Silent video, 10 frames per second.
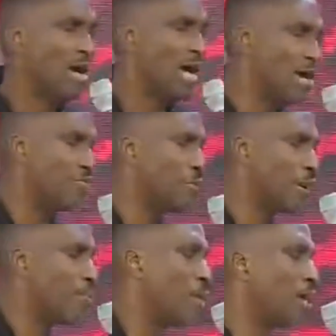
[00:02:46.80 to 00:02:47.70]

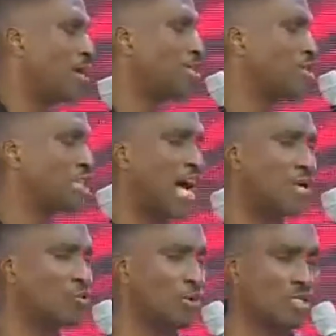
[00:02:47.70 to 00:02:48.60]
Everybody
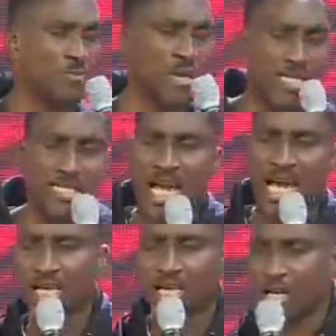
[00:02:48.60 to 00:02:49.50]
shout with me,
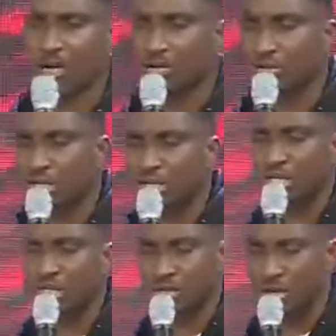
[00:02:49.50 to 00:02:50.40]
thank you,
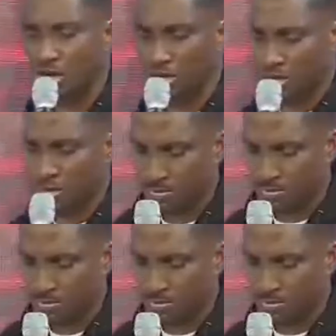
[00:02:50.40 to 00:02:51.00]
Jesus.